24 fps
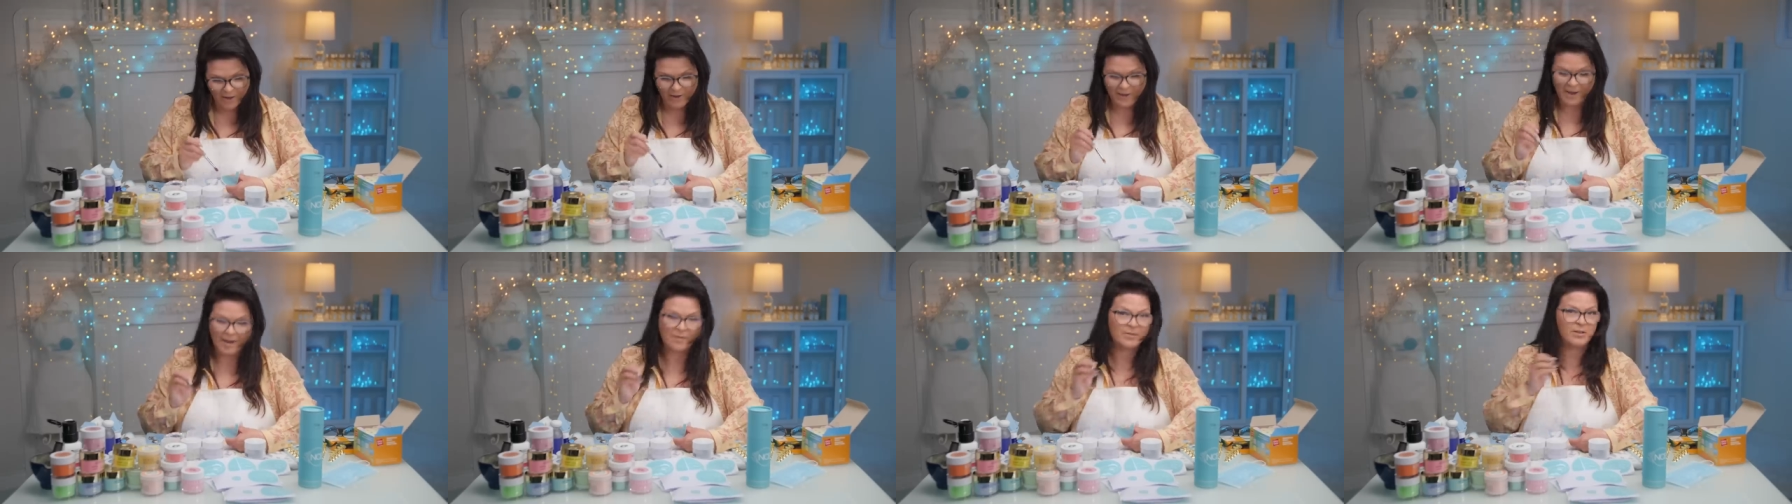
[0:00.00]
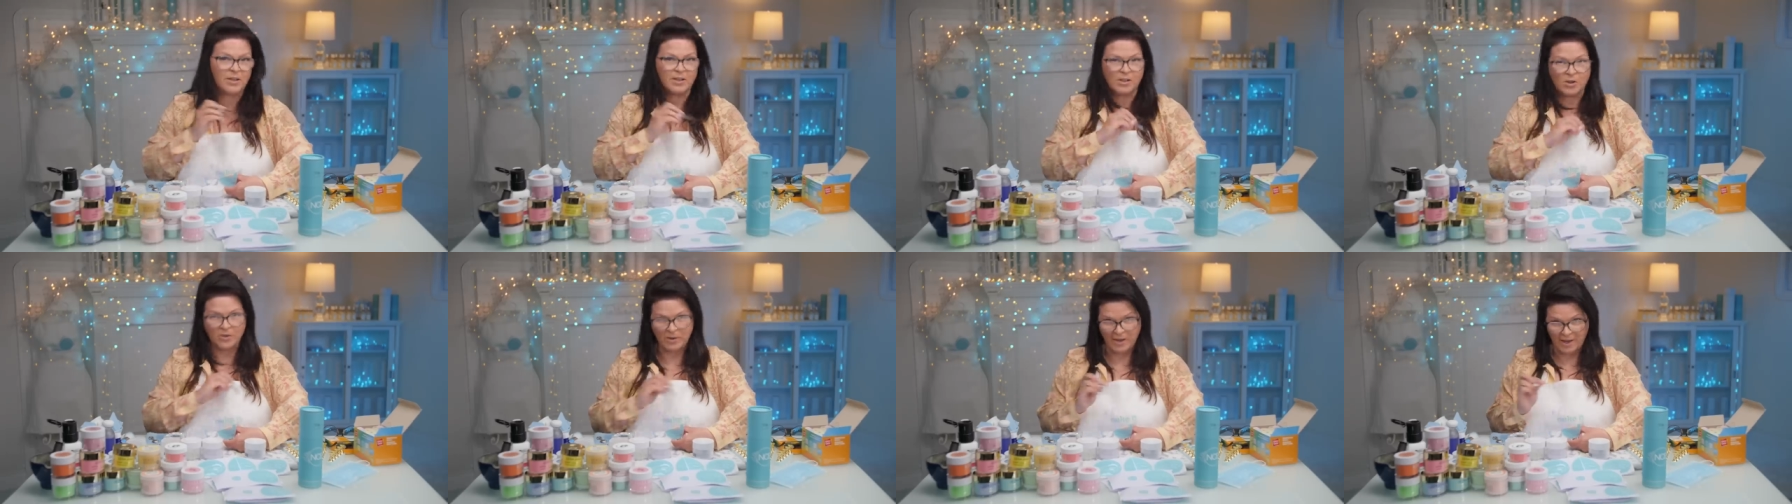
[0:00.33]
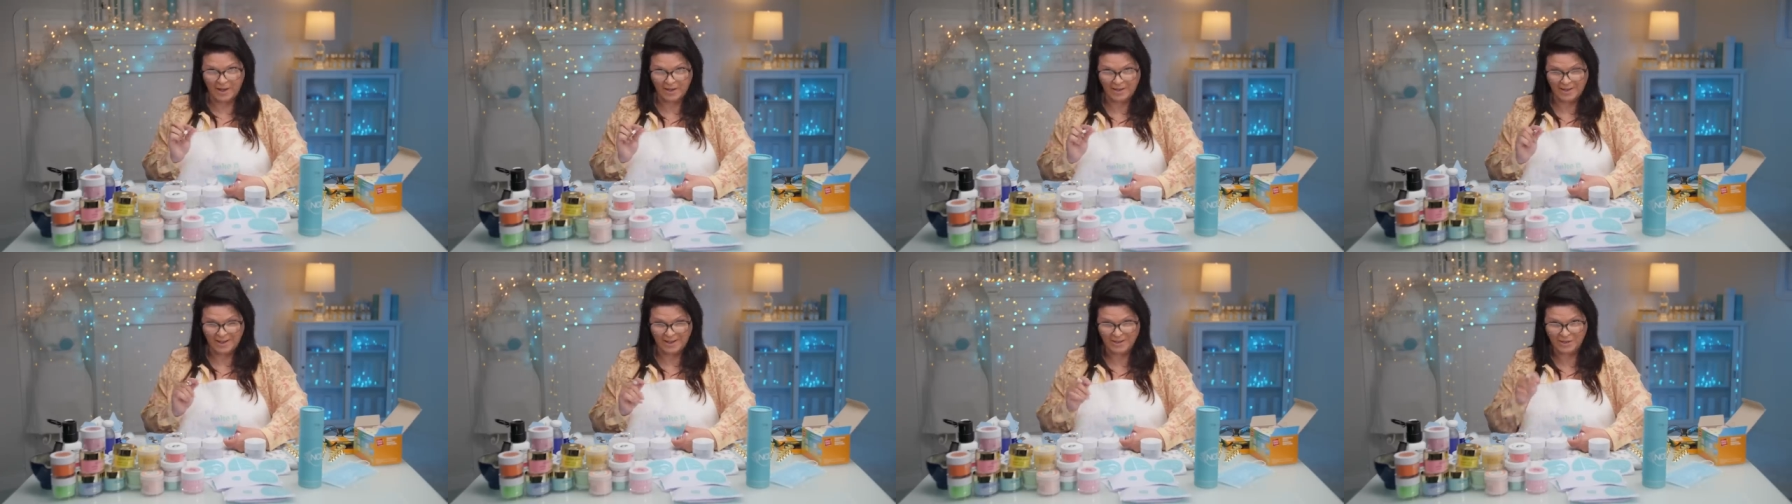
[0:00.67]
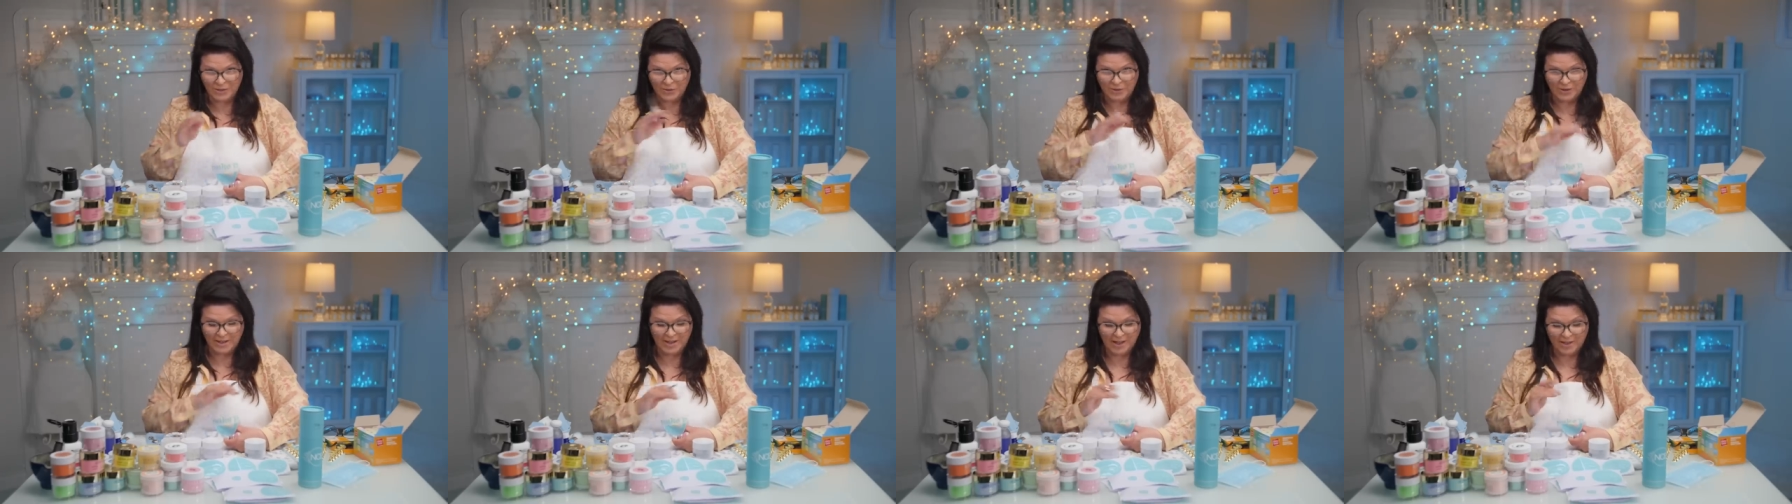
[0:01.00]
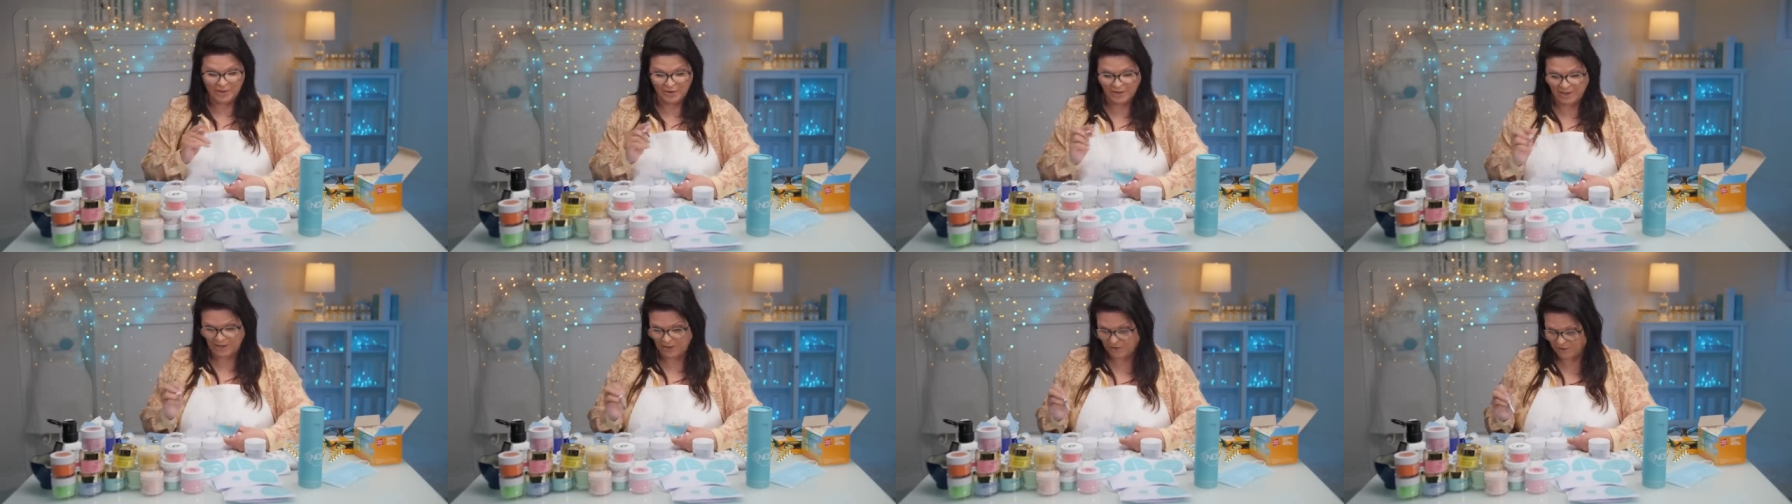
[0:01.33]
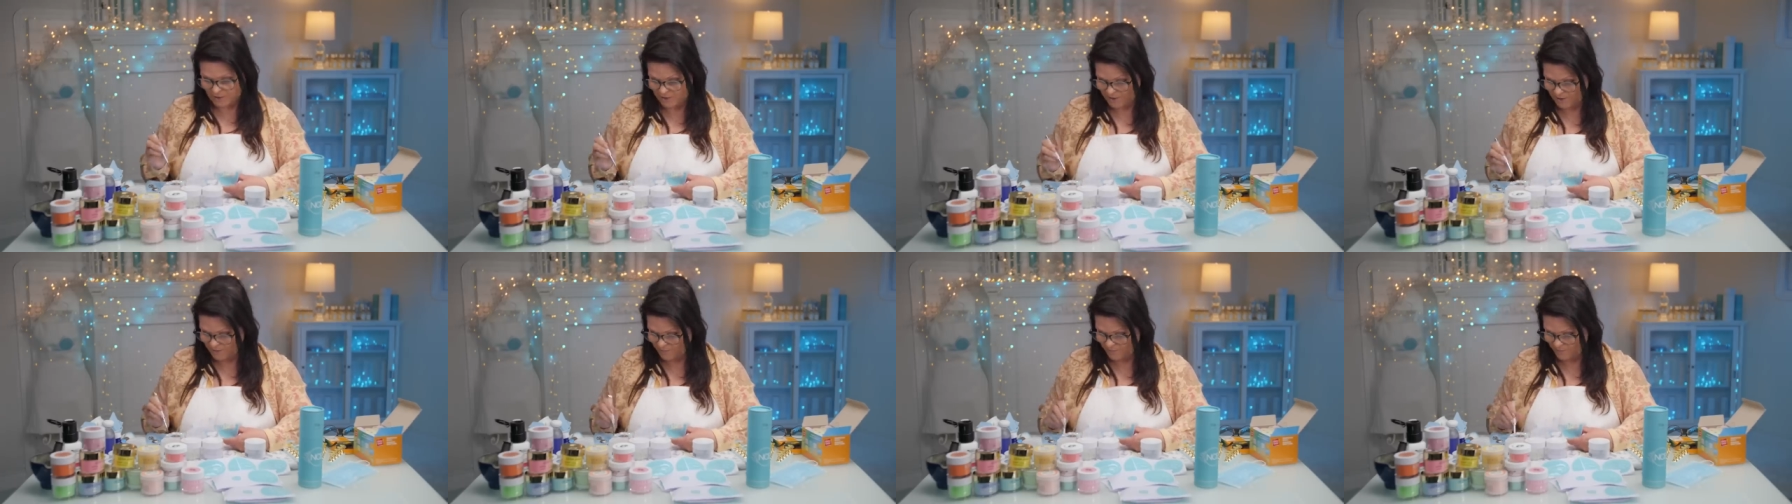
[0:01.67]
Okay, I'm going to go ahead and do the other
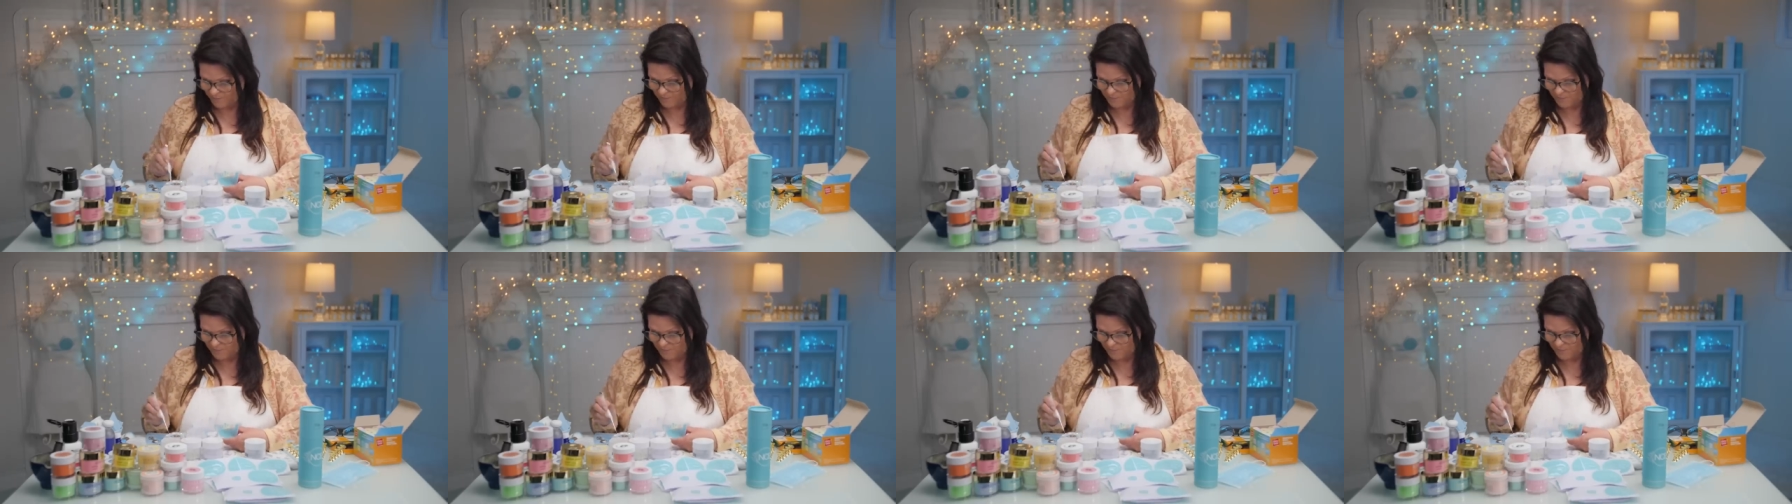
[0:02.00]
colors.